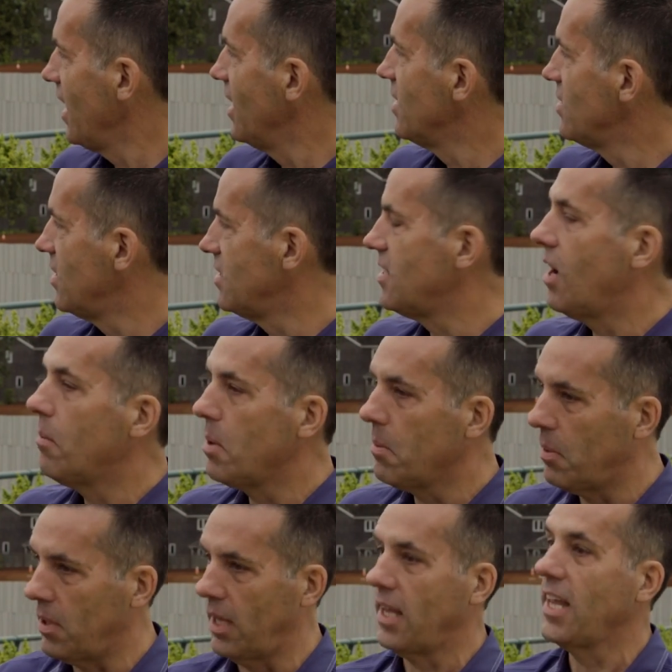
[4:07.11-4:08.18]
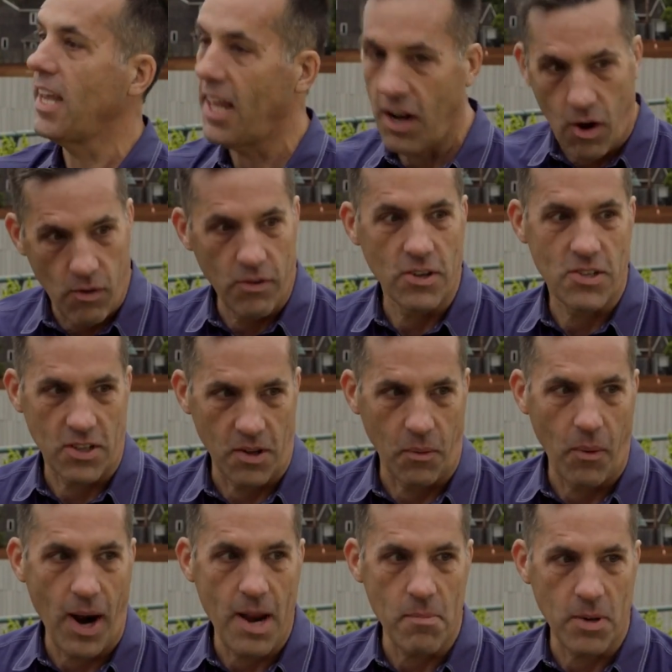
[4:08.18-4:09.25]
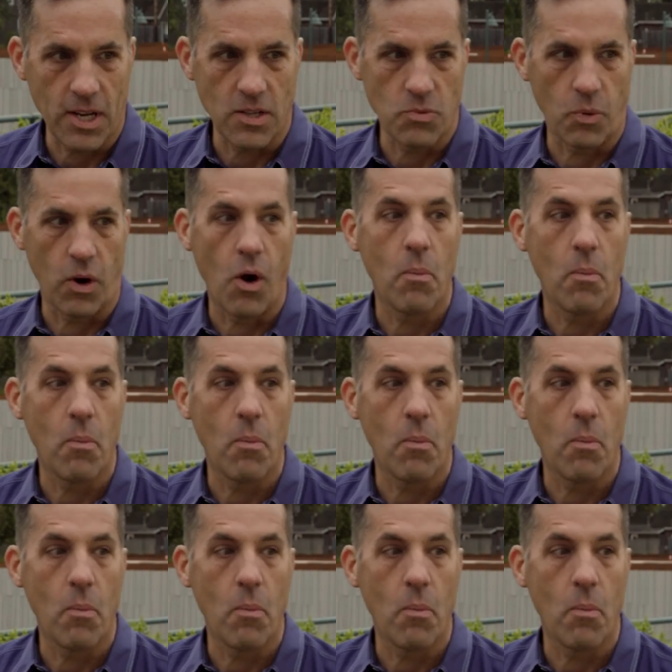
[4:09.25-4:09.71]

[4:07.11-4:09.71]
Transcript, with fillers: all of the men and women, equipment